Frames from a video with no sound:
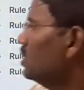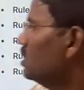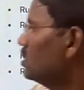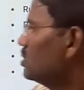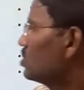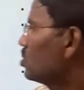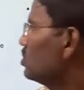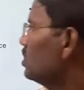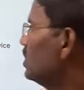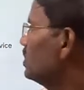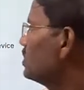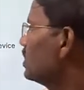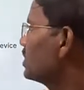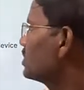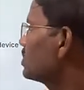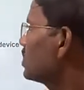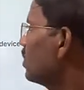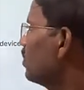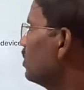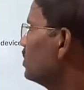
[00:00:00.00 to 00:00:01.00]
So this
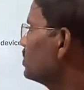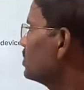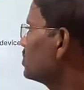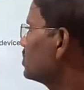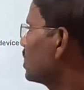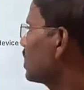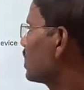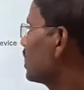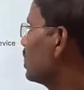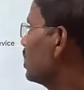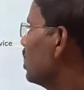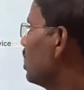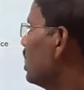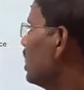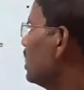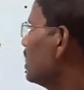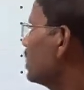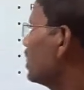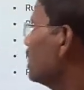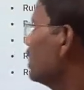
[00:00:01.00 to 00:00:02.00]
establishes the
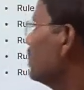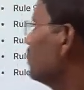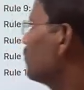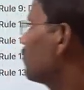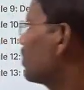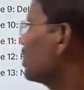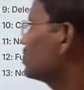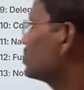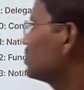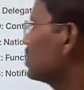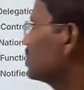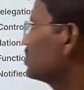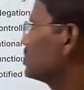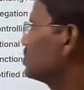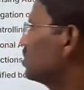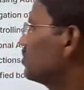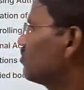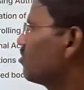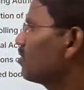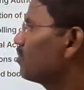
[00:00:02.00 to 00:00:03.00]
regulatory
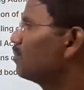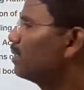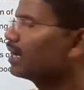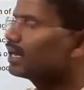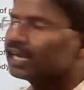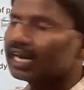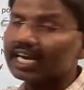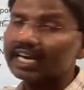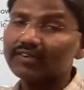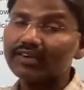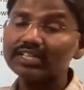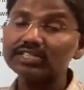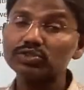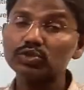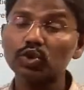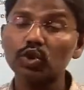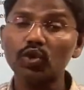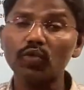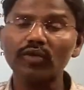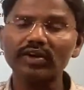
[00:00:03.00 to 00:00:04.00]
infrastructure for medical device
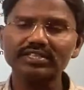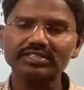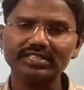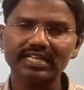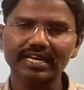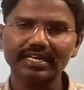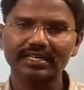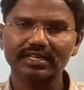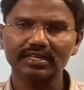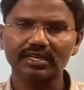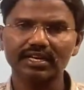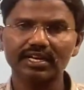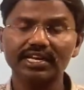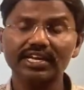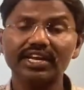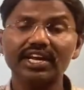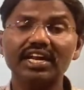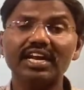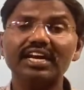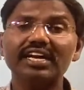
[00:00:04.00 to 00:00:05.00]
oversight.
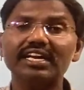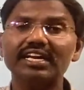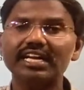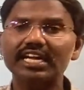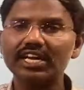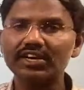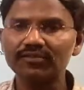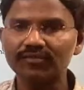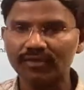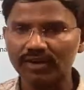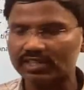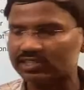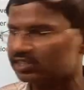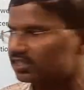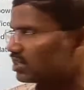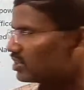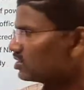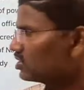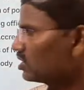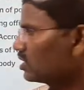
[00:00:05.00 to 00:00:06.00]
Regulatory
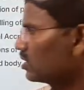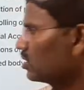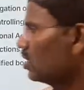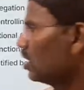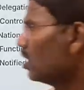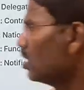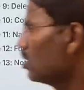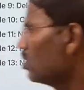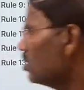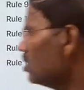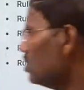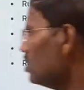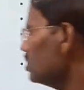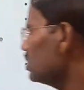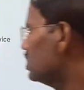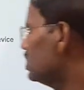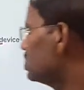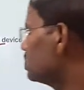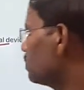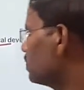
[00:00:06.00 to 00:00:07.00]
infrastructure,
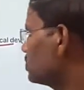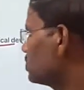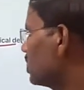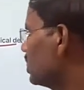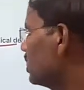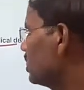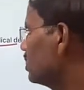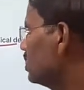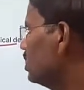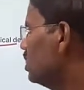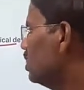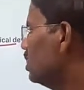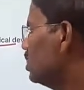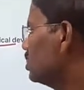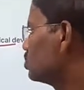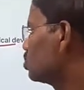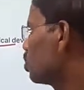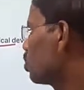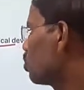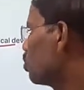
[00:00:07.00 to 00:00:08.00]
especially.
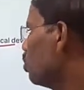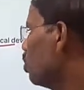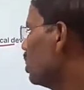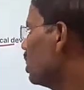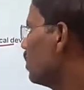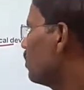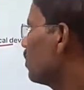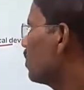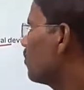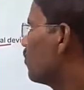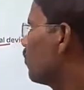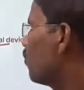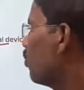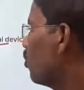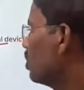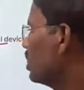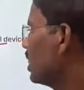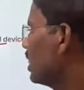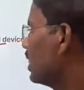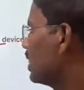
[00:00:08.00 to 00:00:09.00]
So rule number
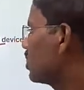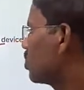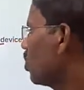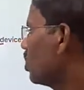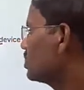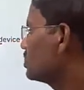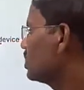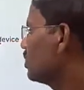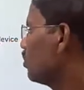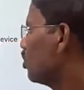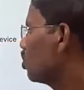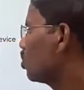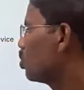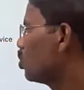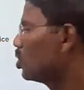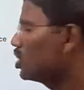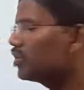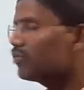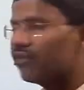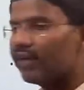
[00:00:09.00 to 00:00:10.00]
14 talks about
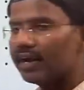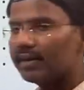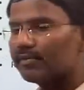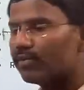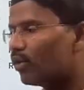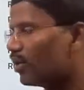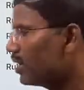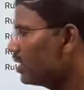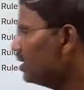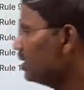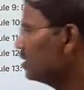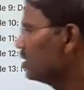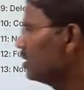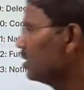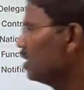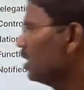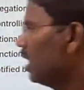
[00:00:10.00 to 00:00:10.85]
notified body.